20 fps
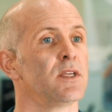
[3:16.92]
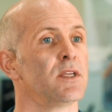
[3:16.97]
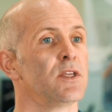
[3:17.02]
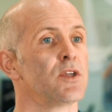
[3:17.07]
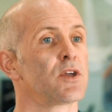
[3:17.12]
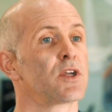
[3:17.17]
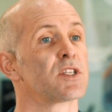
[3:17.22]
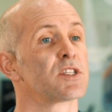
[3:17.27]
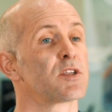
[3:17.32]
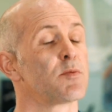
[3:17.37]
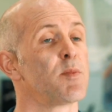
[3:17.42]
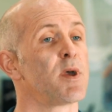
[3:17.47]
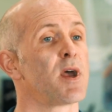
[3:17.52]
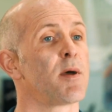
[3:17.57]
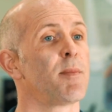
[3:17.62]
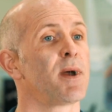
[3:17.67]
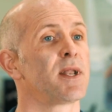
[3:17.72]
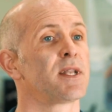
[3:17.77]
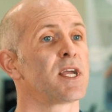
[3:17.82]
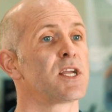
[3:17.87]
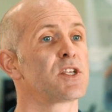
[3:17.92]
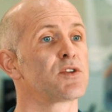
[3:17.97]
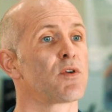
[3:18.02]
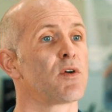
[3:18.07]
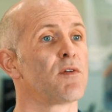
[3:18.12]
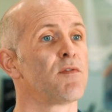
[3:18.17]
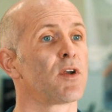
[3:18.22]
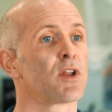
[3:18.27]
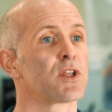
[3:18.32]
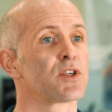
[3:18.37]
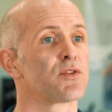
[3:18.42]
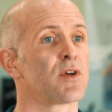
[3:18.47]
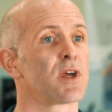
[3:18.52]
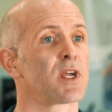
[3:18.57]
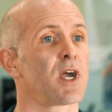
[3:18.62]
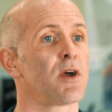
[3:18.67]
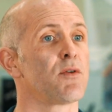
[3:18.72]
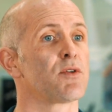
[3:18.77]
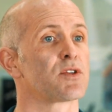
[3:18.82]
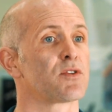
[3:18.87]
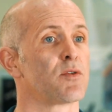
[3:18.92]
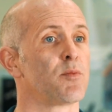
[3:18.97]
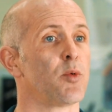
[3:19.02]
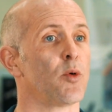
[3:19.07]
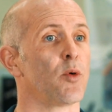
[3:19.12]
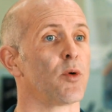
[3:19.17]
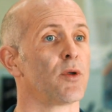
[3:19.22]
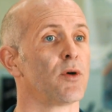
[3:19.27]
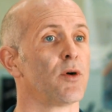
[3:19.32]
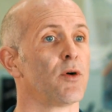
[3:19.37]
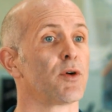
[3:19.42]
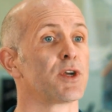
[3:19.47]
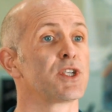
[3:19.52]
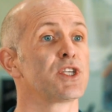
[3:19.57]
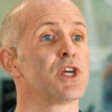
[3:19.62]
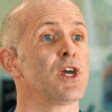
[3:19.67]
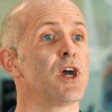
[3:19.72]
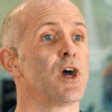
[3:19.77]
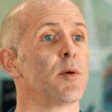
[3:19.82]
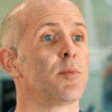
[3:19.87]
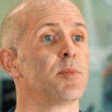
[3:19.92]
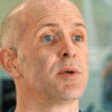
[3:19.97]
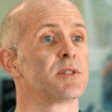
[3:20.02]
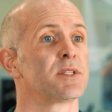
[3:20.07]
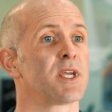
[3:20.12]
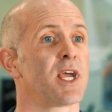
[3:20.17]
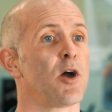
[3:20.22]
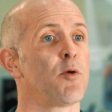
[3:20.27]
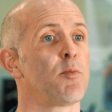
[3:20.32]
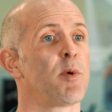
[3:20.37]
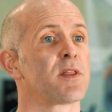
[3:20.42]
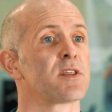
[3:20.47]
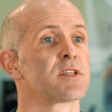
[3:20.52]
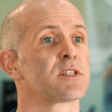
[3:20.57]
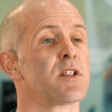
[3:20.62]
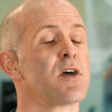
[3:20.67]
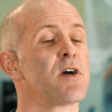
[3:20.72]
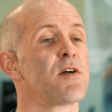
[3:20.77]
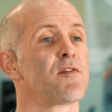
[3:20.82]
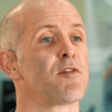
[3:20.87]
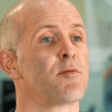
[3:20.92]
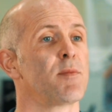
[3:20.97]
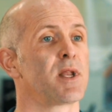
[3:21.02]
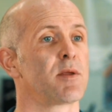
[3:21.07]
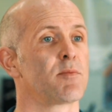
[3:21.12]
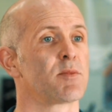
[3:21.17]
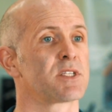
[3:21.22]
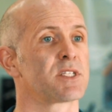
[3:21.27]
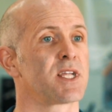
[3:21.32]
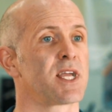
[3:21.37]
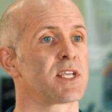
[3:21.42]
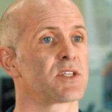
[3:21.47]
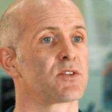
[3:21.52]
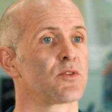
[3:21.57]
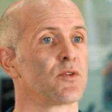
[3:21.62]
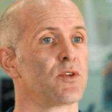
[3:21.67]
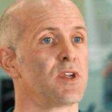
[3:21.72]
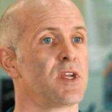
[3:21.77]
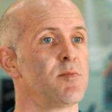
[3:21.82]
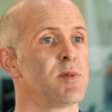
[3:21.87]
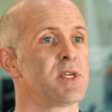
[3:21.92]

You can submit a mandatory or voluntary occurrence report or a chirp to help others learn from any mistakes or near